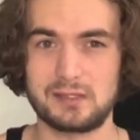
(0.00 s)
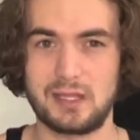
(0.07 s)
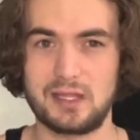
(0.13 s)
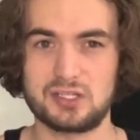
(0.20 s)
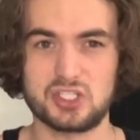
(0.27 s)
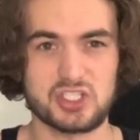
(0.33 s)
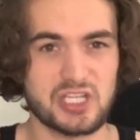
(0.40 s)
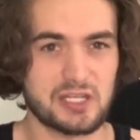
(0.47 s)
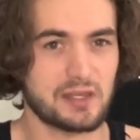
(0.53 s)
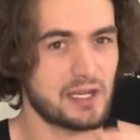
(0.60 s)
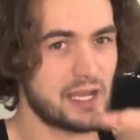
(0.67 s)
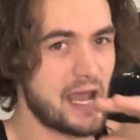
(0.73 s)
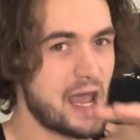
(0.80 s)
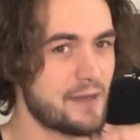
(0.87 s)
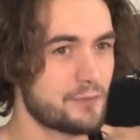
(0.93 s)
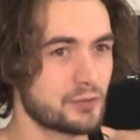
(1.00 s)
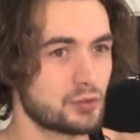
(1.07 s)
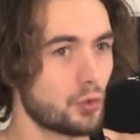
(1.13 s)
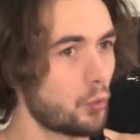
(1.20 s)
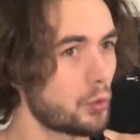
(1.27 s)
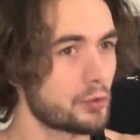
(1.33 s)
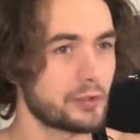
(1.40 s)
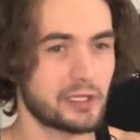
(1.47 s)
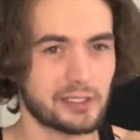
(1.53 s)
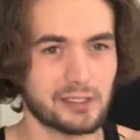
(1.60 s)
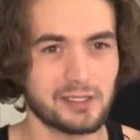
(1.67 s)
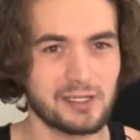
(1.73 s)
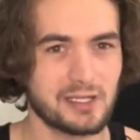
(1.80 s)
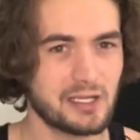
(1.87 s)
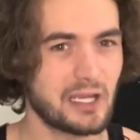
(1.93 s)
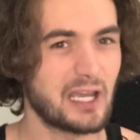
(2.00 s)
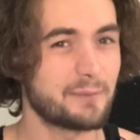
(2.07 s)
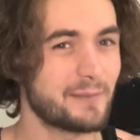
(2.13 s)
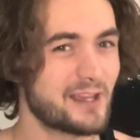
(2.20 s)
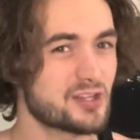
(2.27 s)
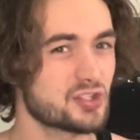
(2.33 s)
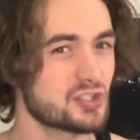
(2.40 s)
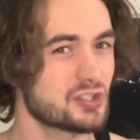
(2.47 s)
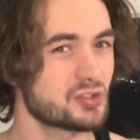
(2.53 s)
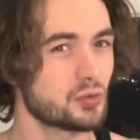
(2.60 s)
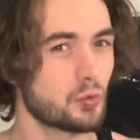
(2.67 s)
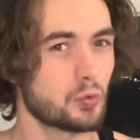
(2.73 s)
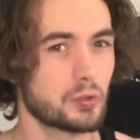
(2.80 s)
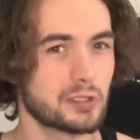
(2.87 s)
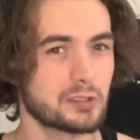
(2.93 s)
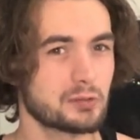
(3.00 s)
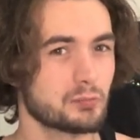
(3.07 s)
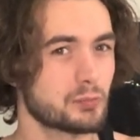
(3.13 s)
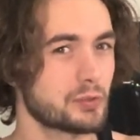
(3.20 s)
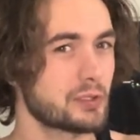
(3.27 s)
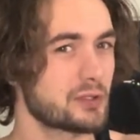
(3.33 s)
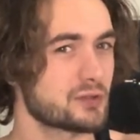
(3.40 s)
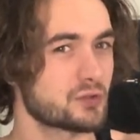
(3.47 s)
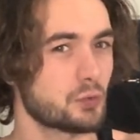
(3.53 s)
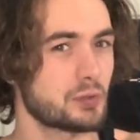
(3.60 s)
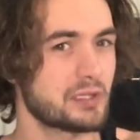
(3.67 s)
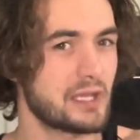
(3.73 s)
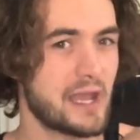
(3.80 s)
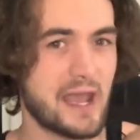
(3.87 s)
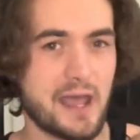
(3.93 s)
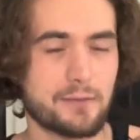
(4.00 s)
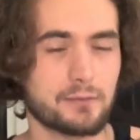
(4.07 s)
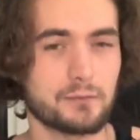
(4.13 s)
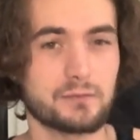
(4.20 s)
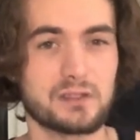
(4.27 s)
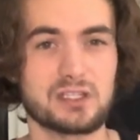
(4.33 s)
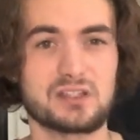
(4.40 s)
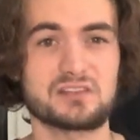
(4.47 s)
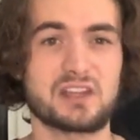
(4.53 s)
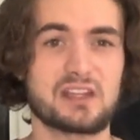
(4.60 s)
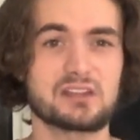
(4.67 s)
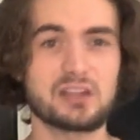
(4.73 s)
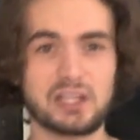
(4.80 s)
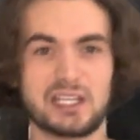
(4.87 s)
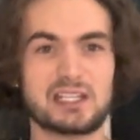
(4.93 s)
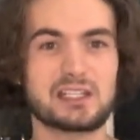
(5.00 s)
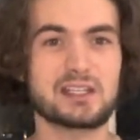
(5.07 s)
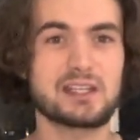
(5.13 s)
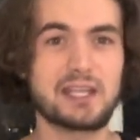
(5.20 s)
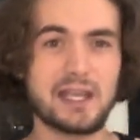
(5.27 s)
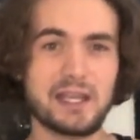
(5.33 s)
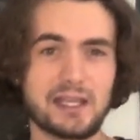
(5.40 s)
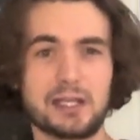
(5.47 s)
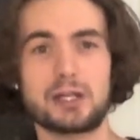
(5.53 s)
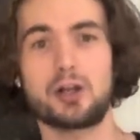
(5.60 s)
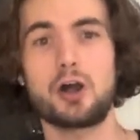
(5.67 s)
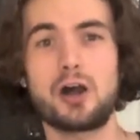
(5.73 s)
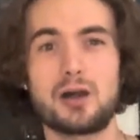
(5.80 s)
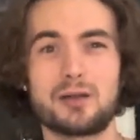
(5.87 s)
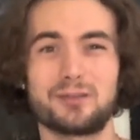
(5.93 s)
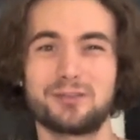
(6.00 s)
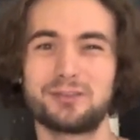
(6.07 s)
I just had like half a door. Like, imagine a door where there's only half of it, because I had to like kick it off